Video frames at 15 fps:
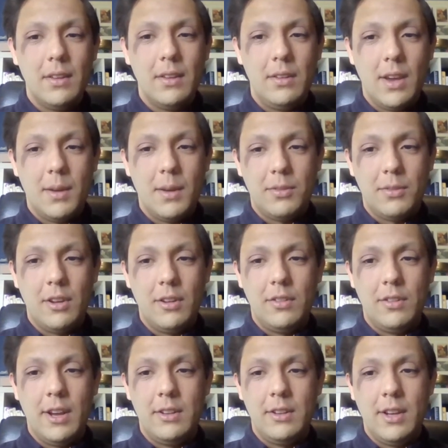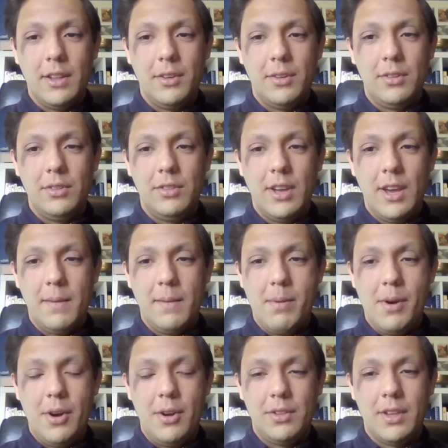Yep, so Danielle and Deb
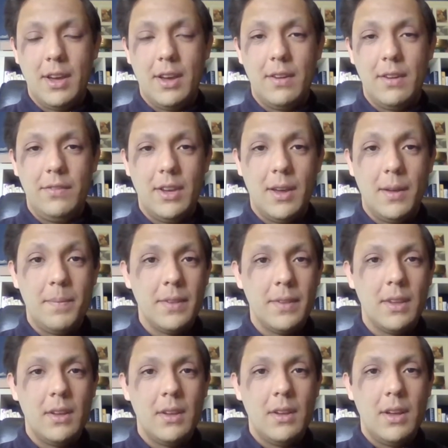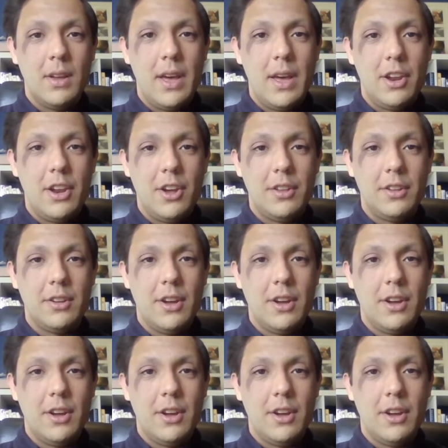both have, yep. And I know